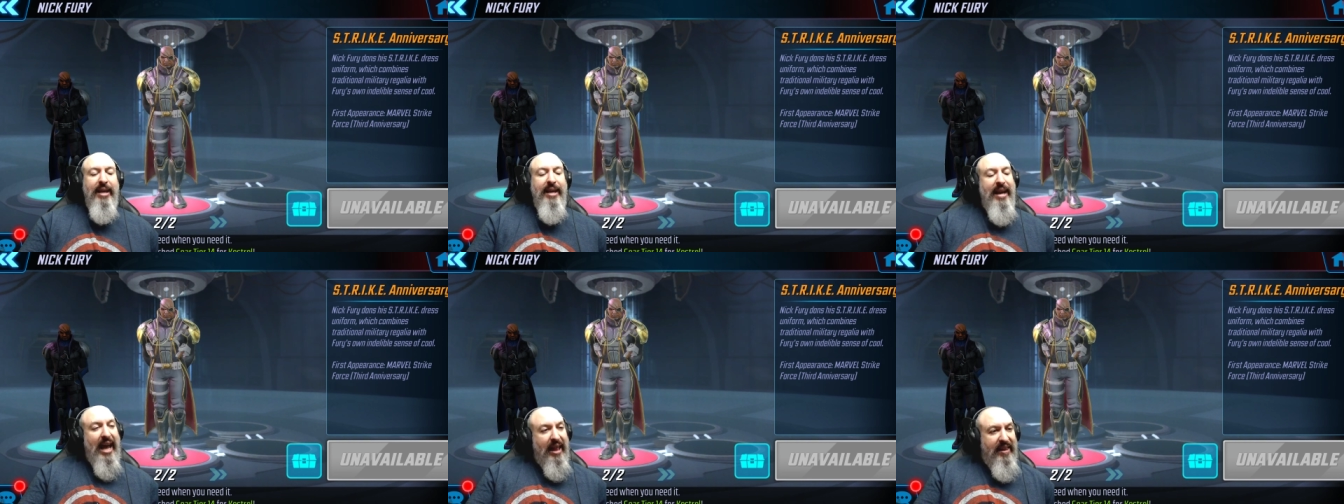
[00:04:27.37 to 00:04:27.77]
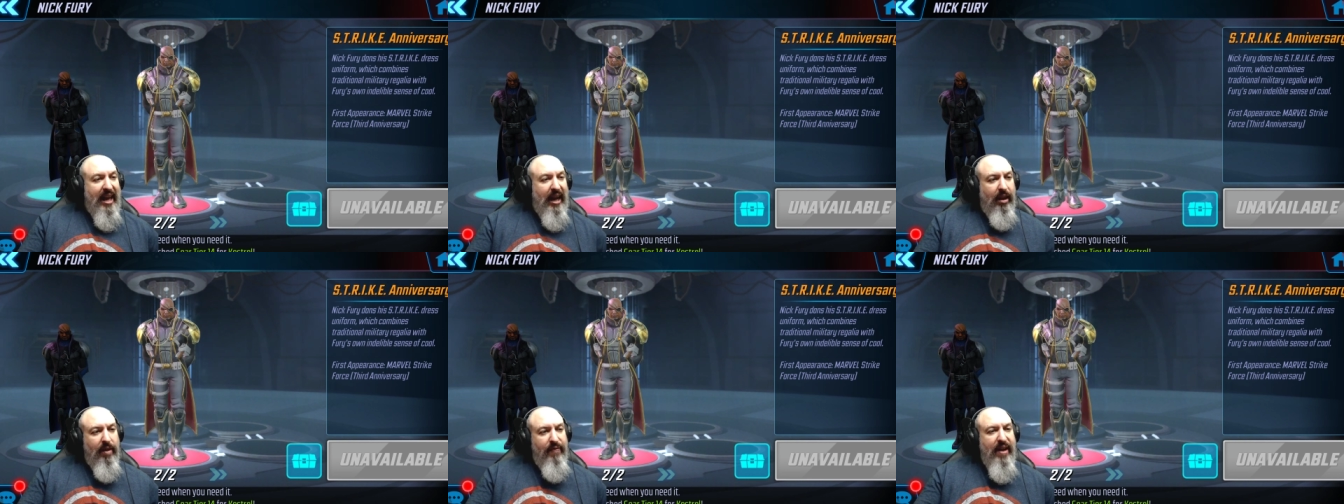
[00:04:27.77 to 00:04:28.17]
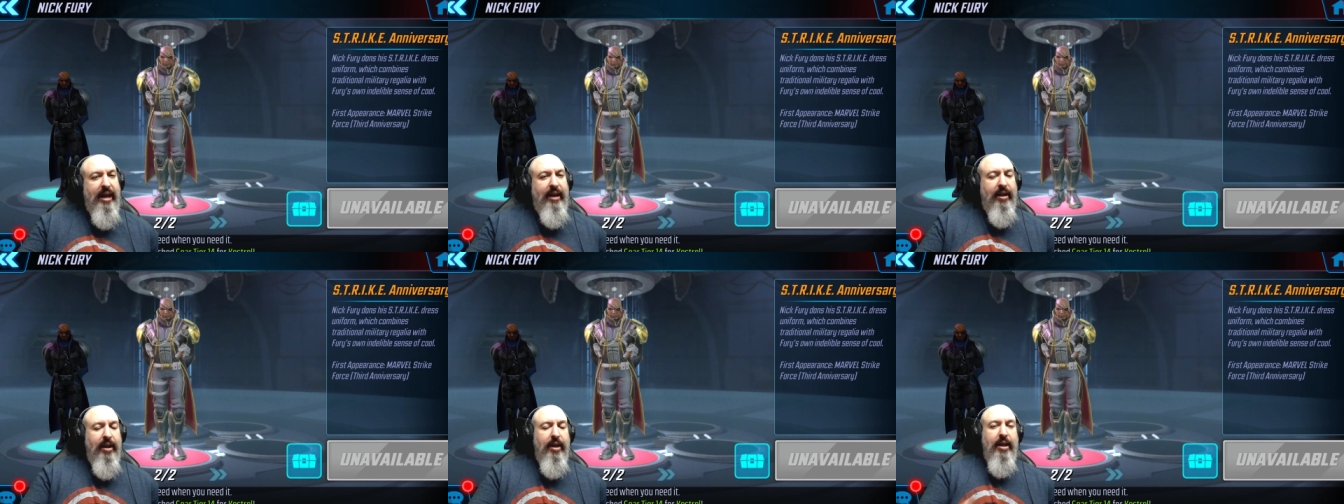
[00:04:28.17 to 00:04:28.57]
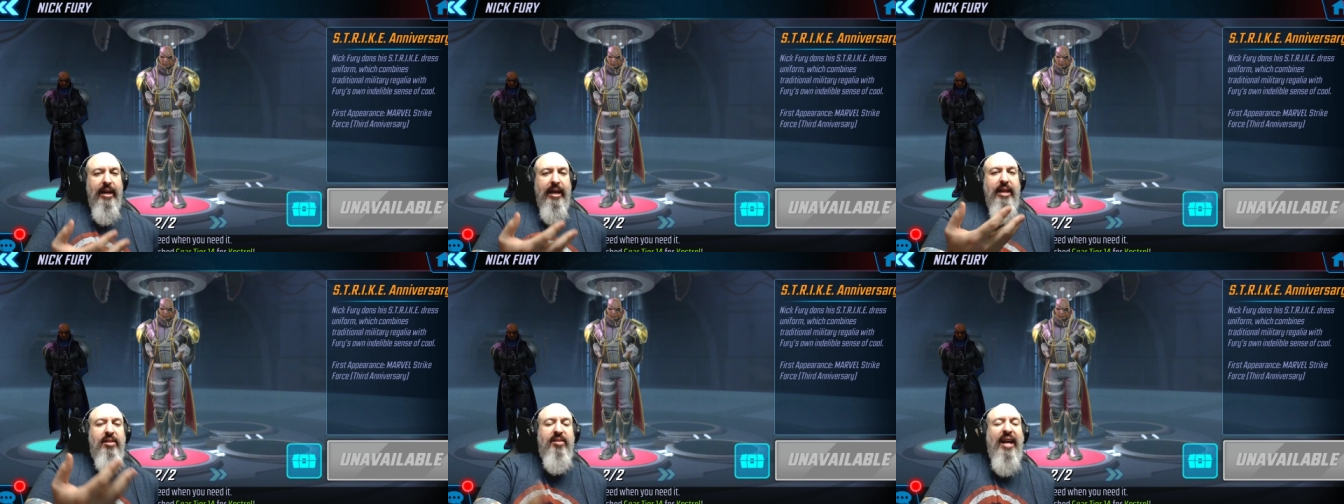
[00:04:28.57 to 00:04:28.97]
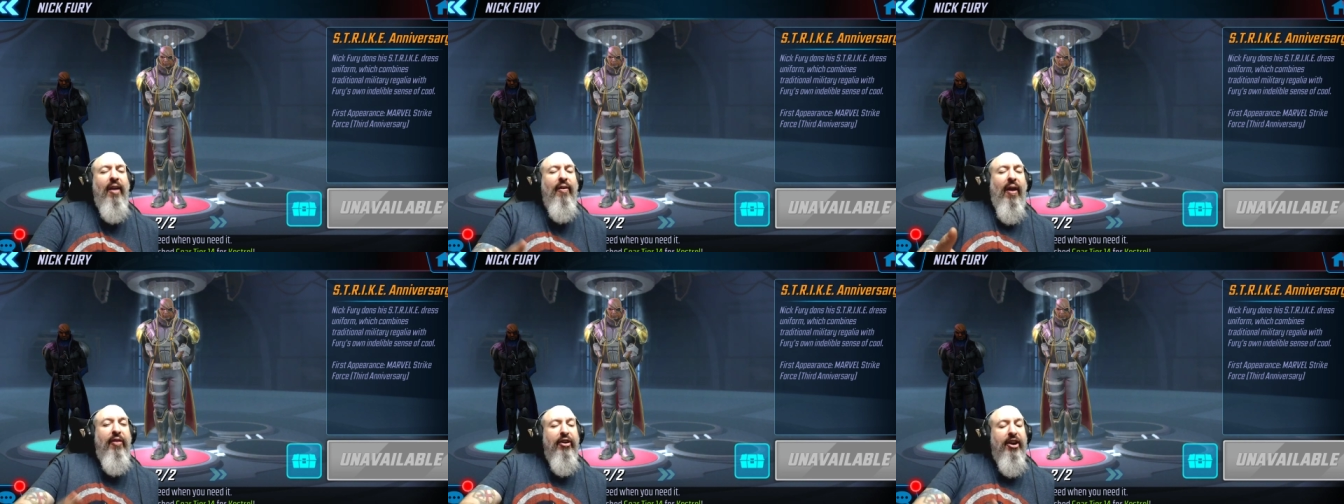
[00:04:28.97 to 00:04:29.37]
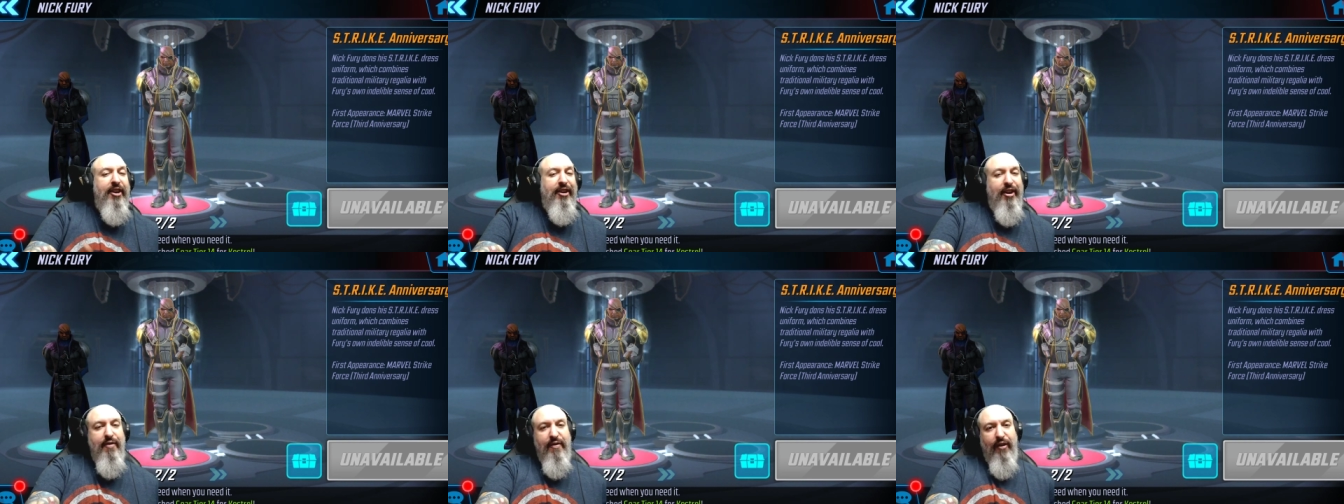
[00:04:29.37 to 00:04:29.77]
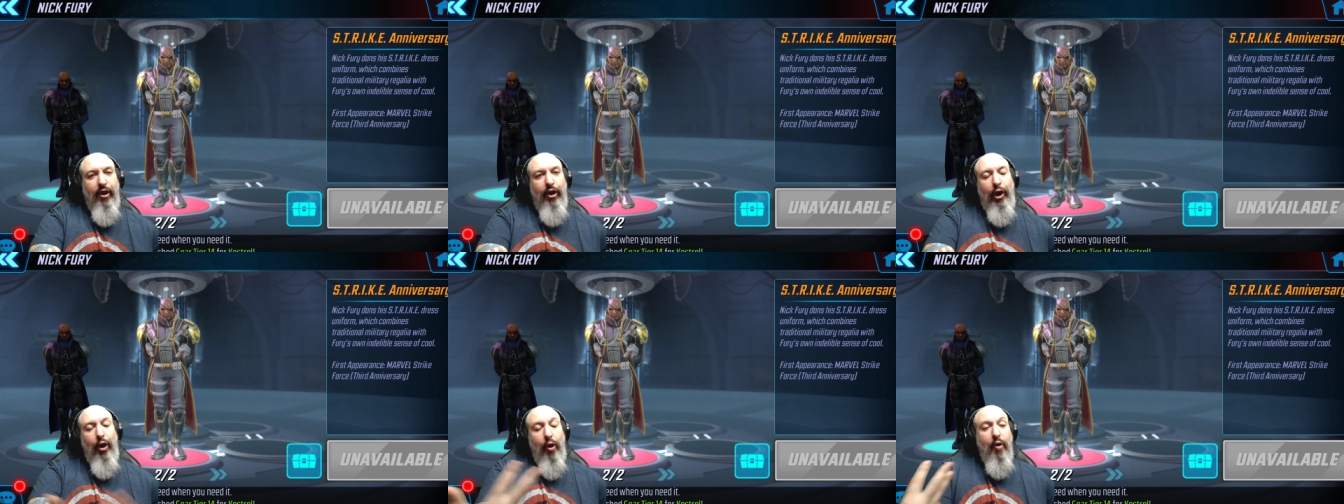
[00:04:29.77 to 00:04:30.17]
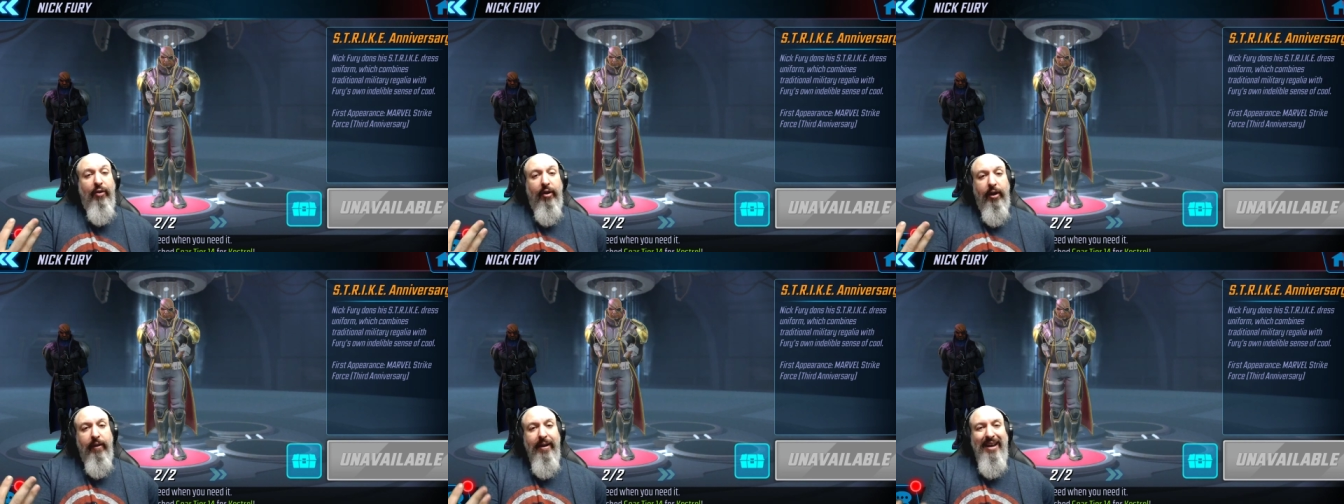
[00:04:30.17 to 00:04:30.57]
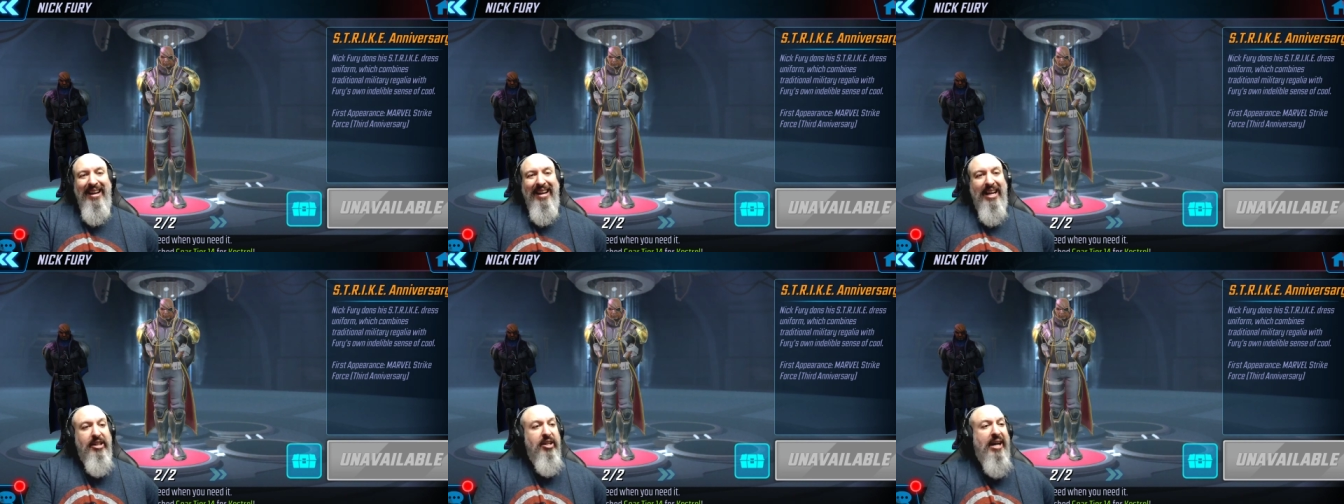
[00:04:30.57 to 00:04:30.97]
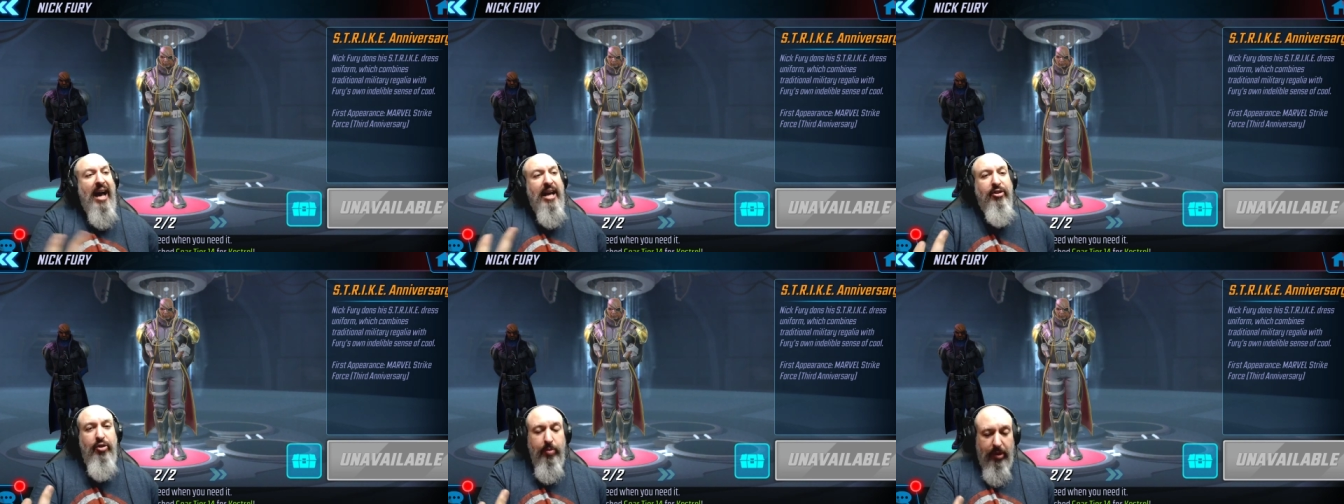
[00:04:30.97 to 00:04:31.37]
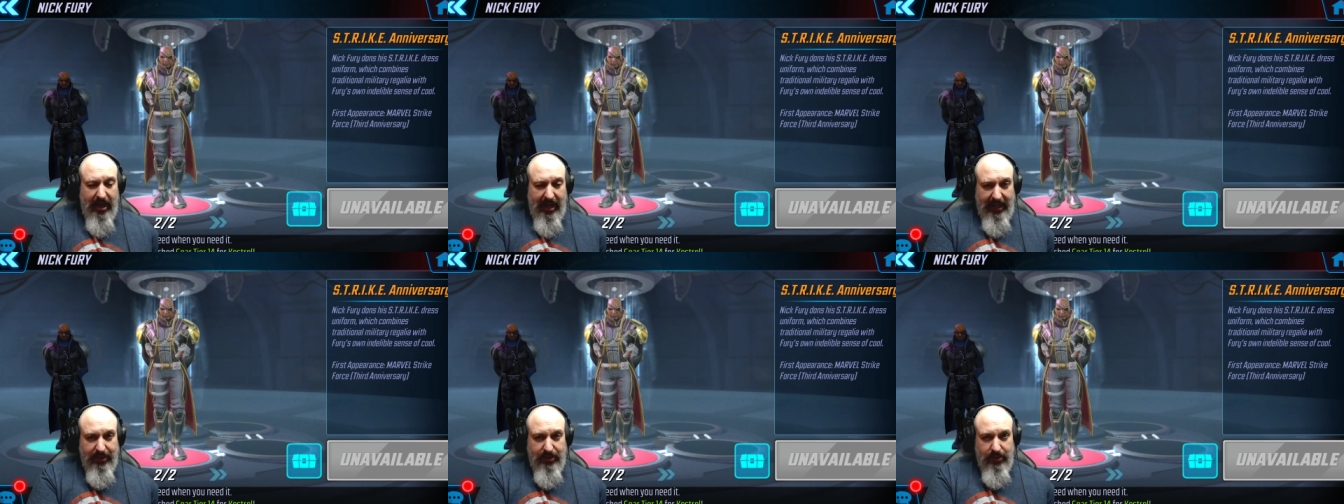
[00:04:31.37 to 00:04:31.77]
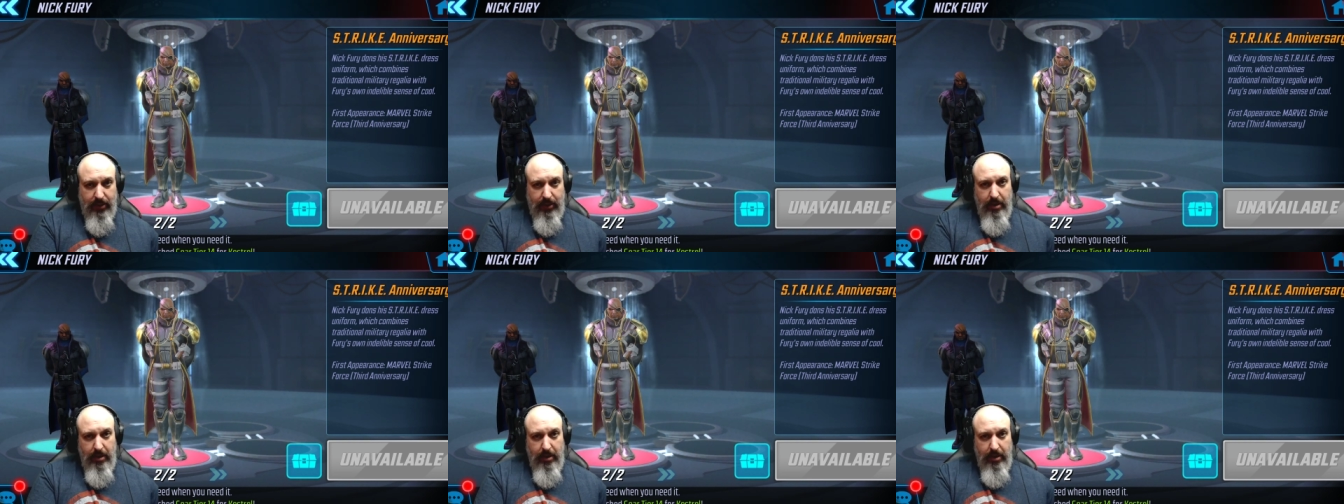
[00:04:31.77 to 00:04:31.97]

At the end of the event, it sounds like they're going to convert over into costume credits.